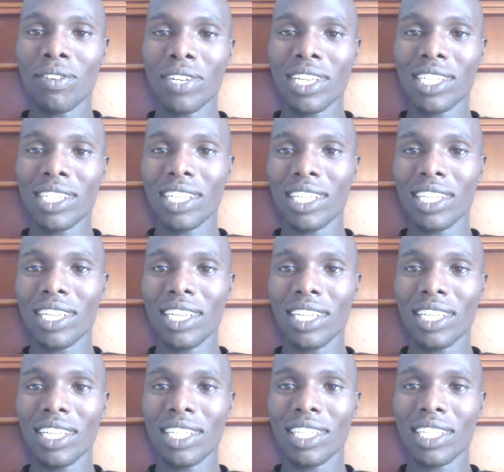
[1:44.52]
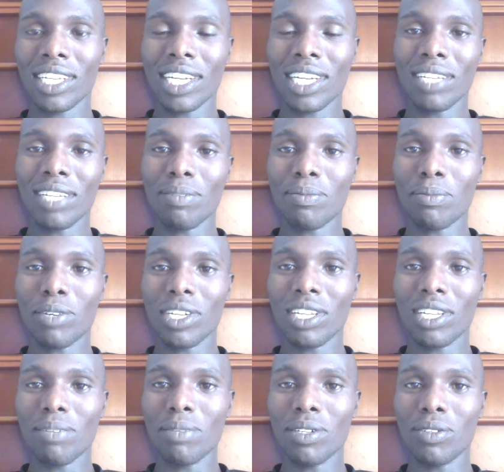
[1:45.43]
yesterday can't
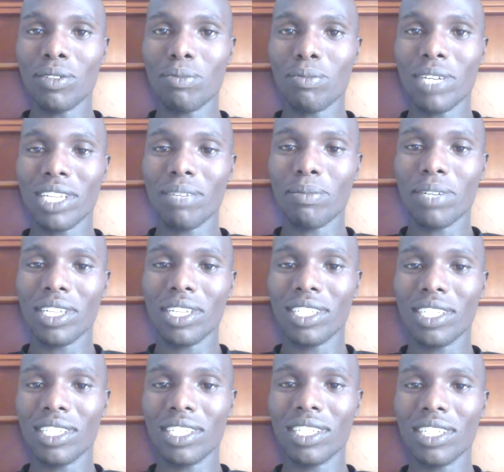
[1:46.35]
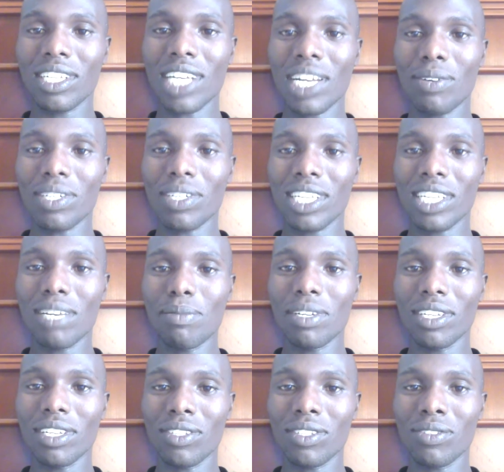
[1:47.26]
bother me too much, but I was
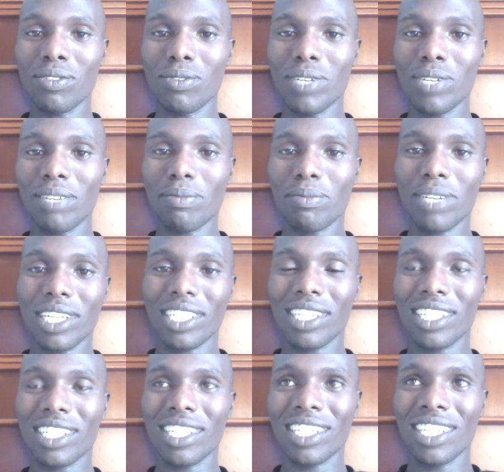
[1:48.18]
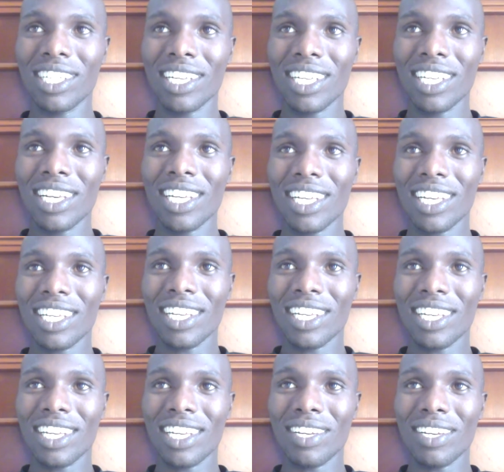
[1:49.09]
aiming to win. But
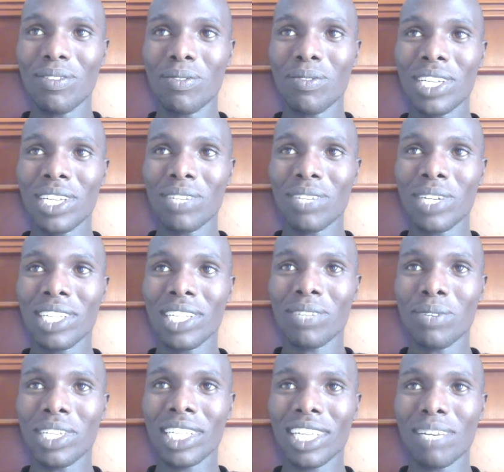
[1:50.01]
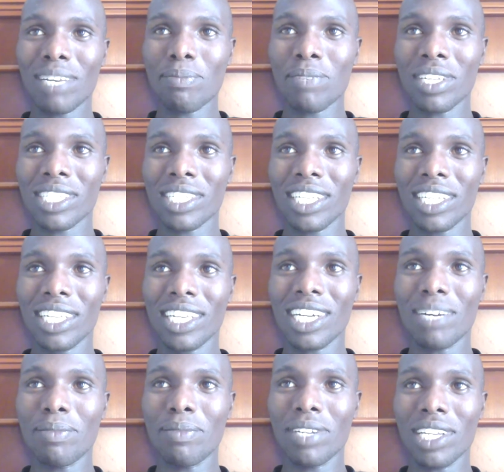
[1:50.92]
what came yesterday,
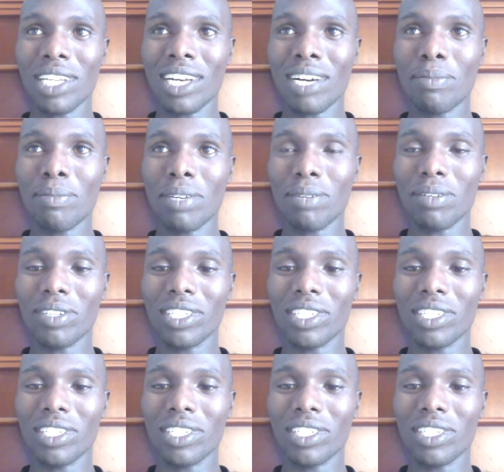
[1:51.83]
I'm really happy about